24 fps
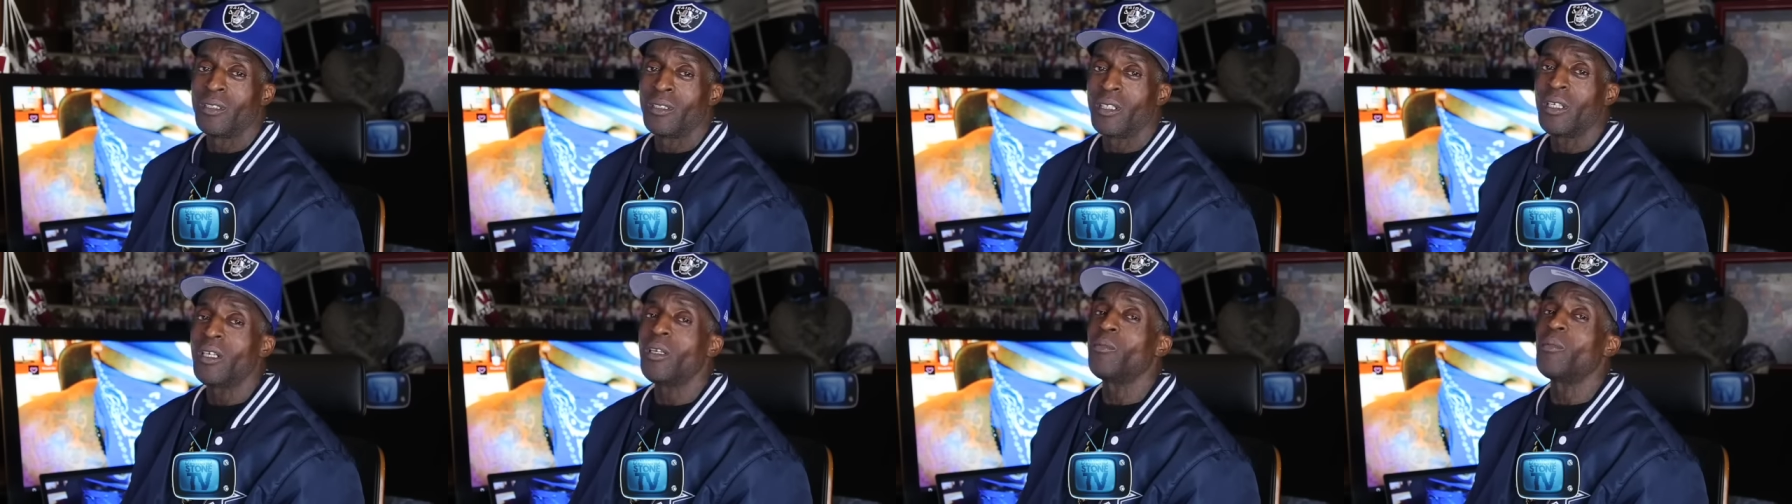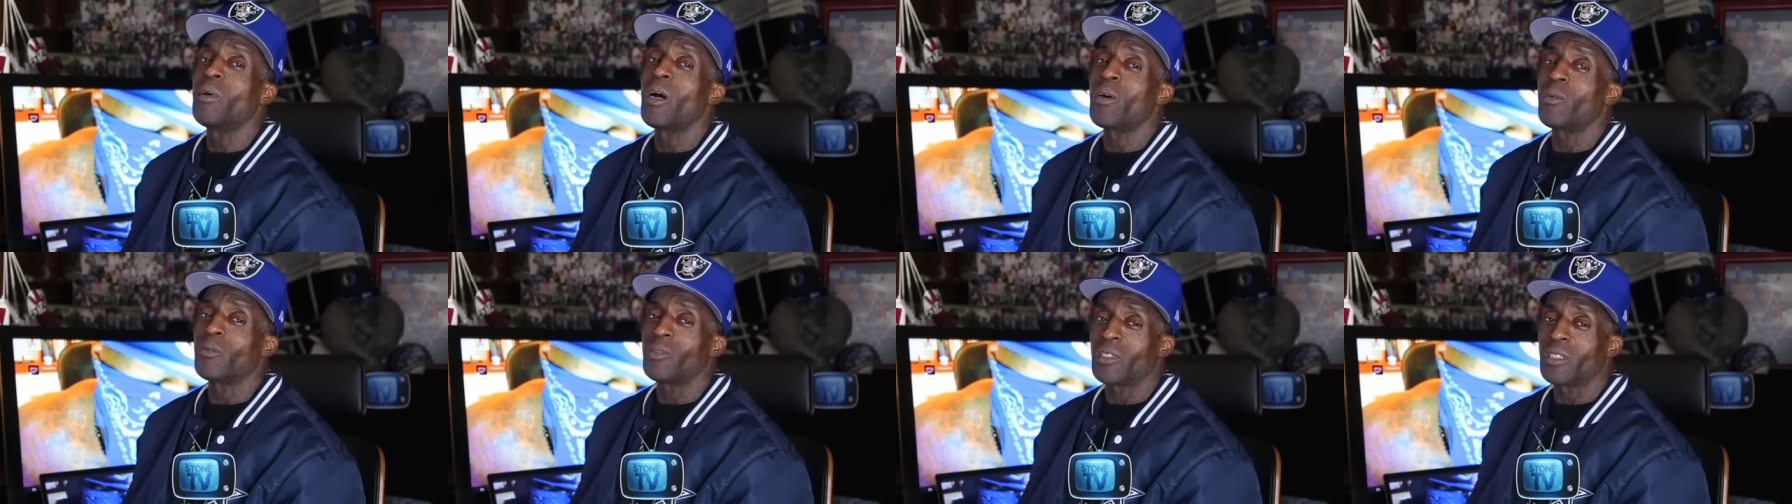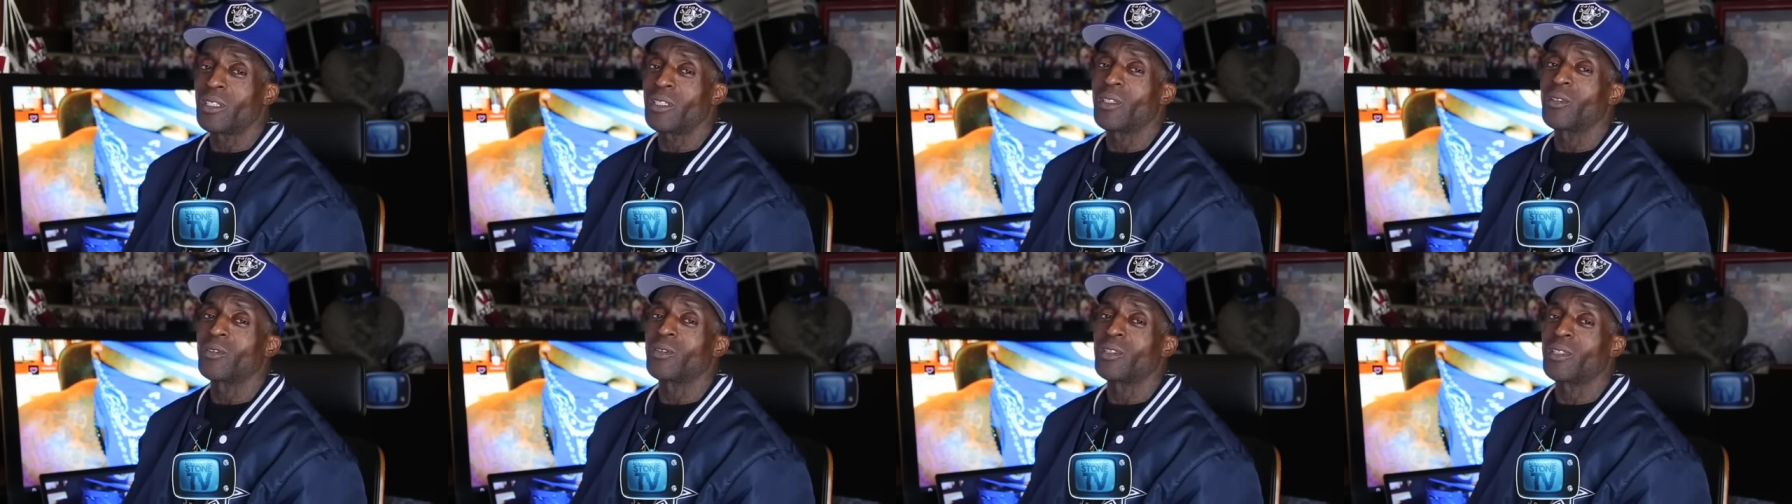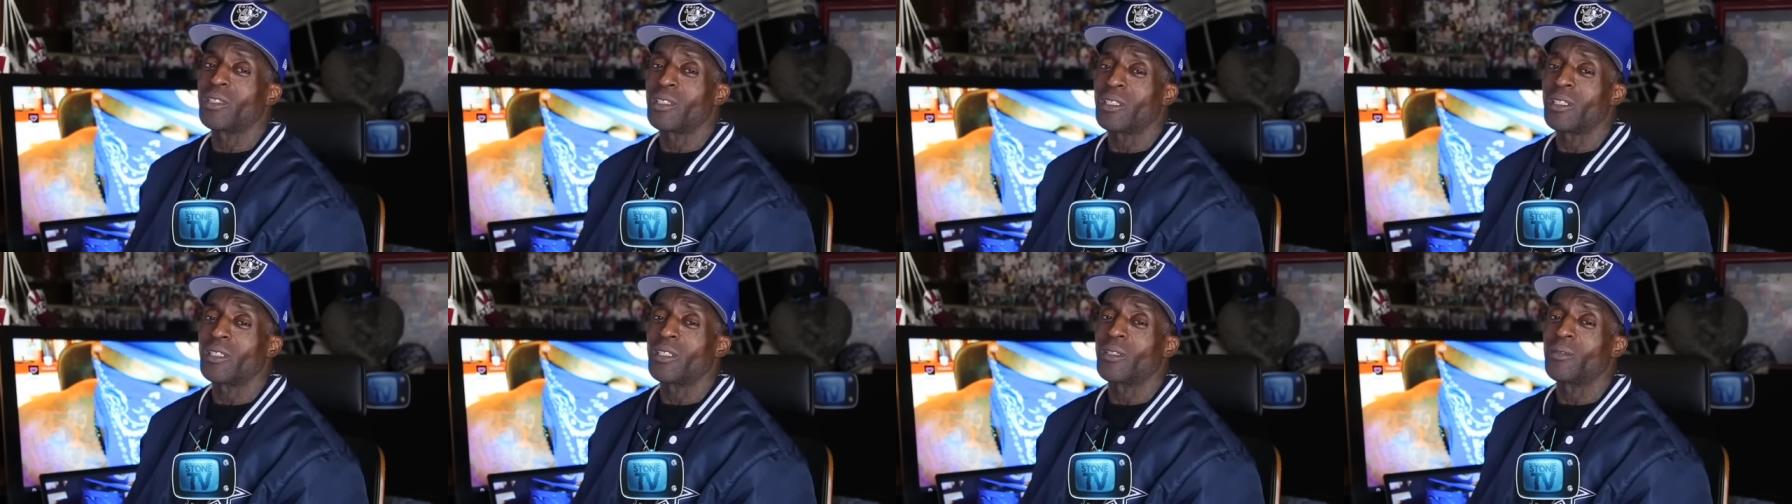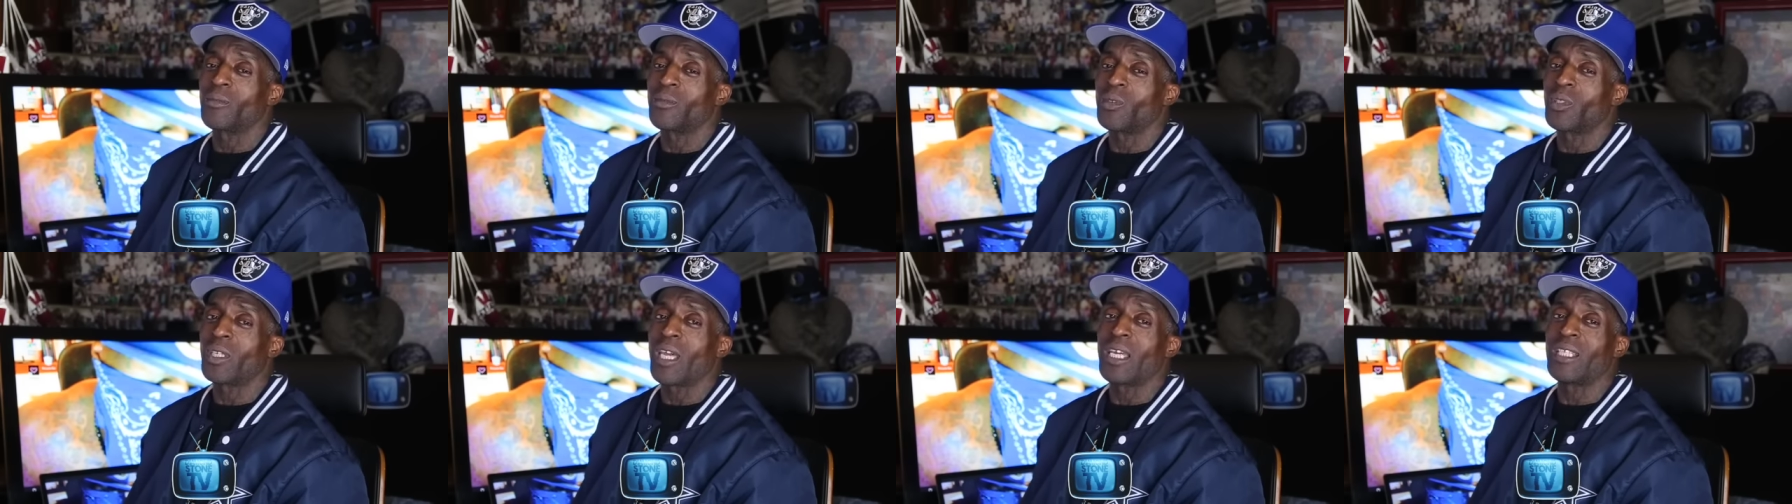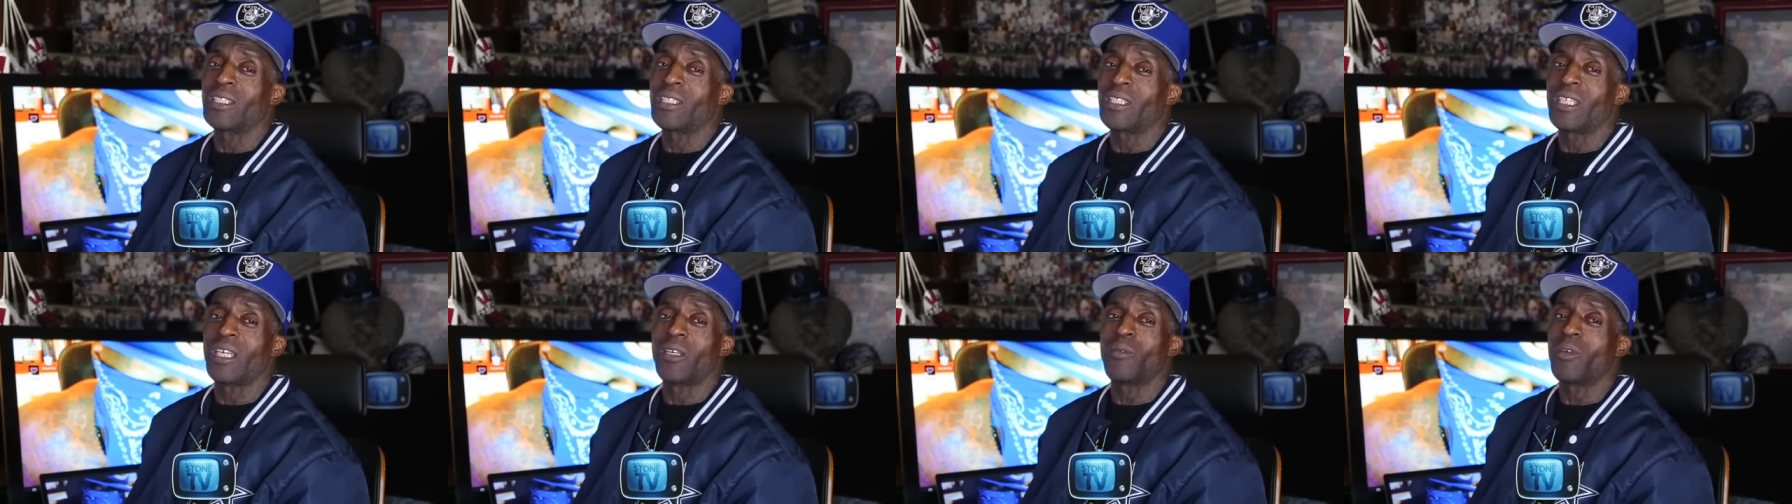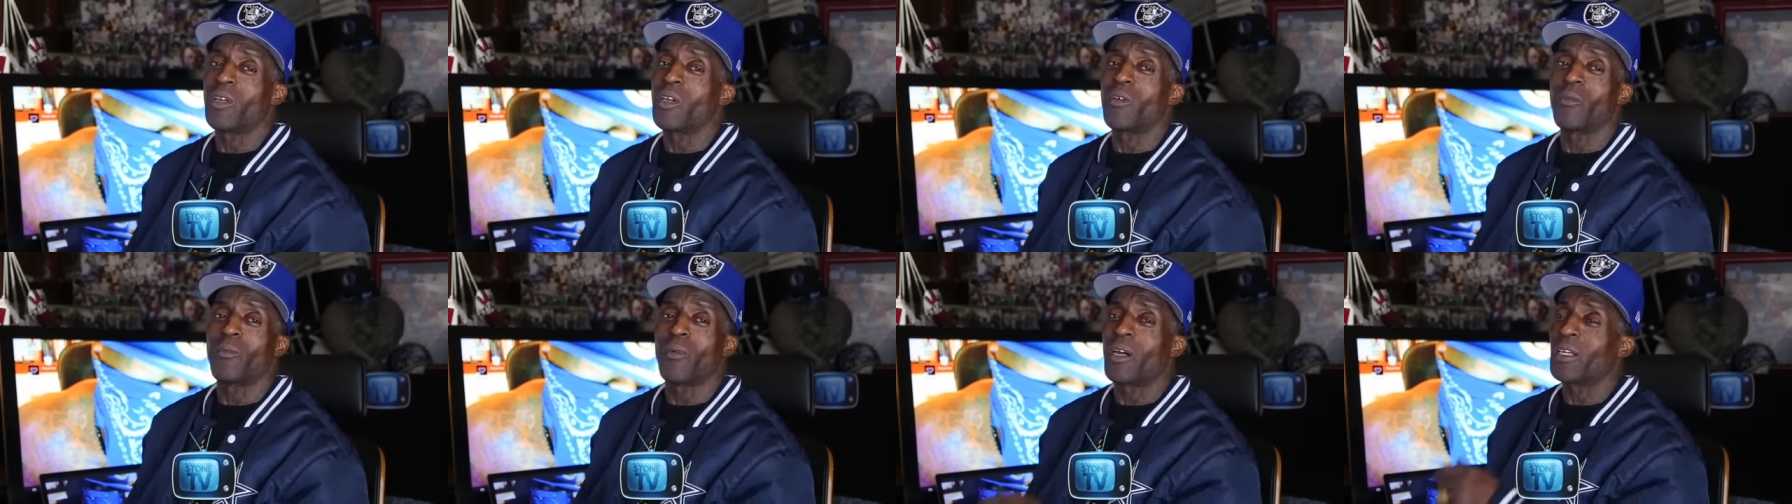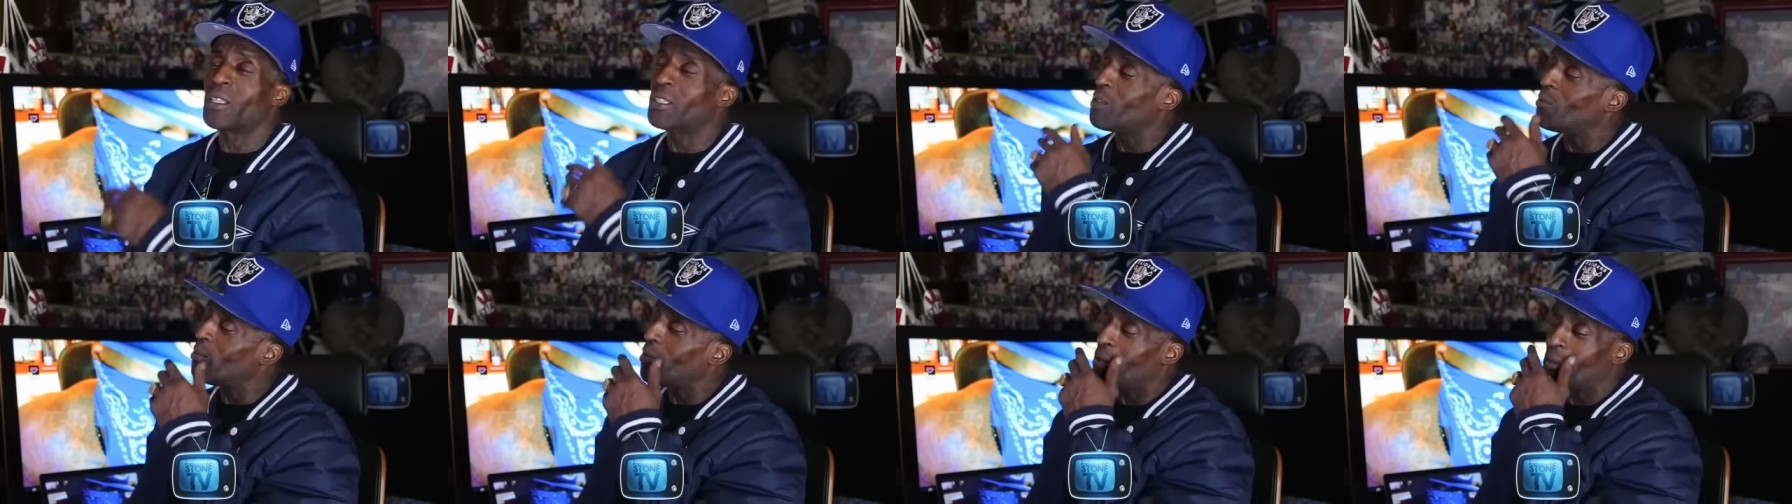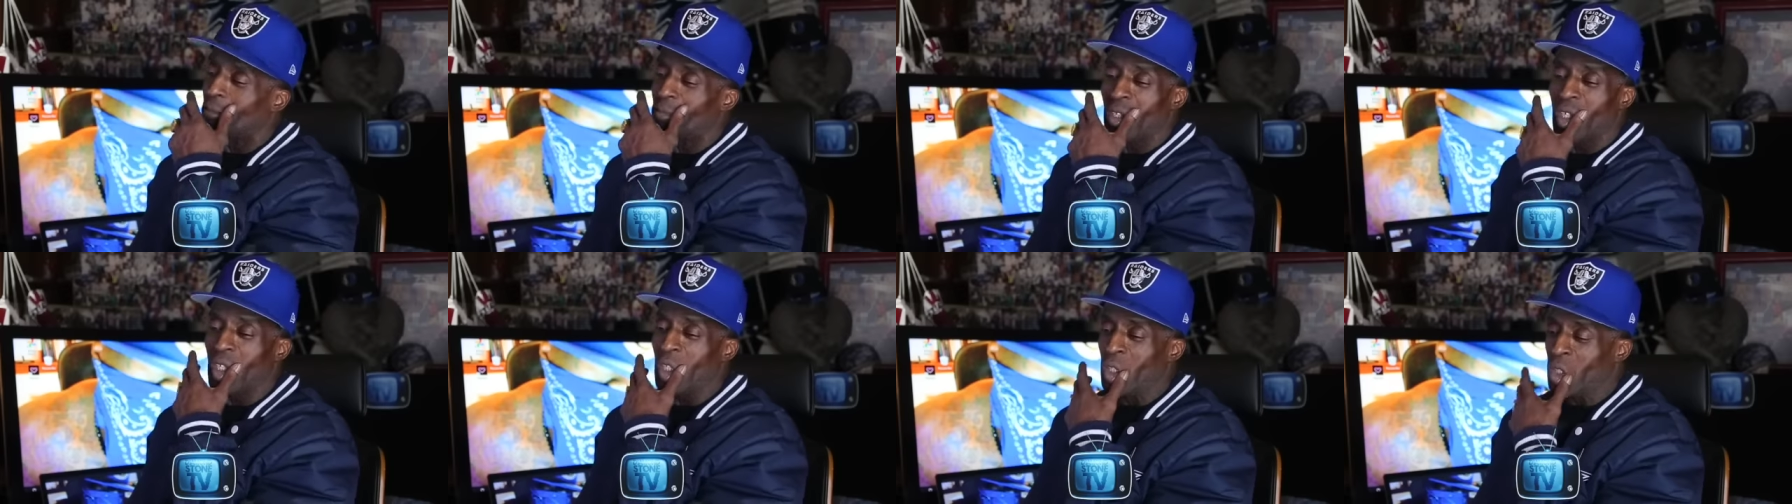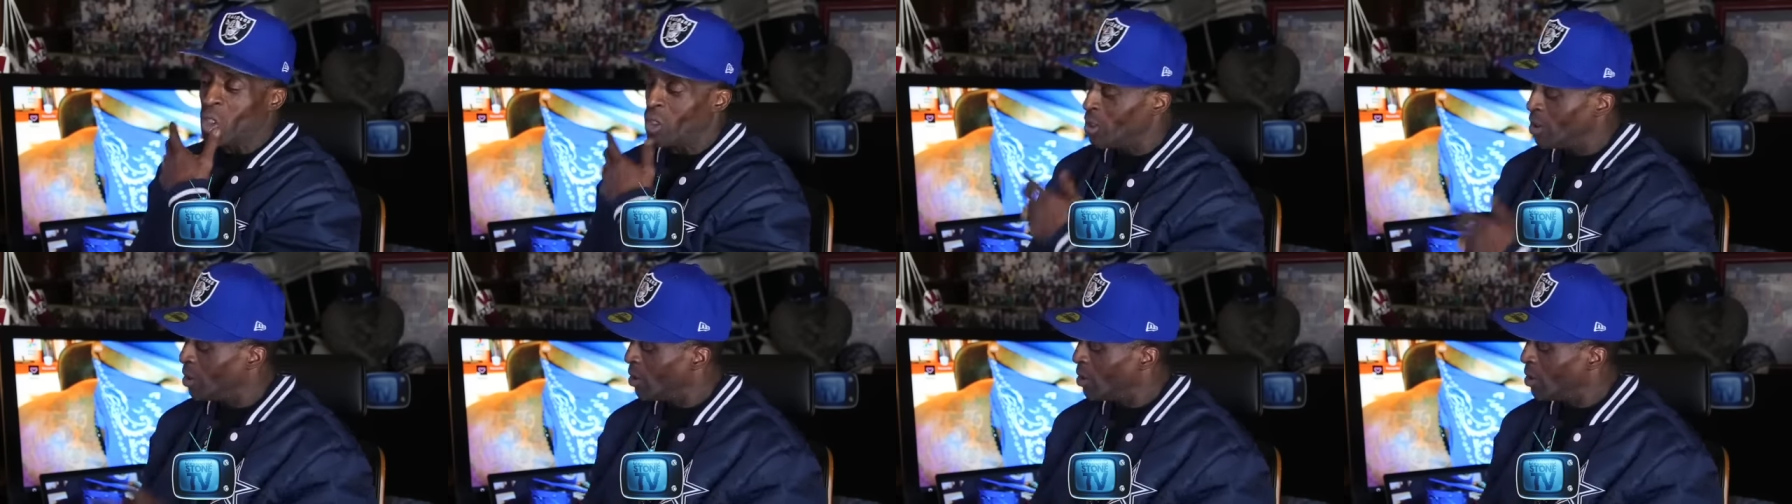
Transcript: Everybody was in on the setup. You can't tell me everybody. Come on, bro.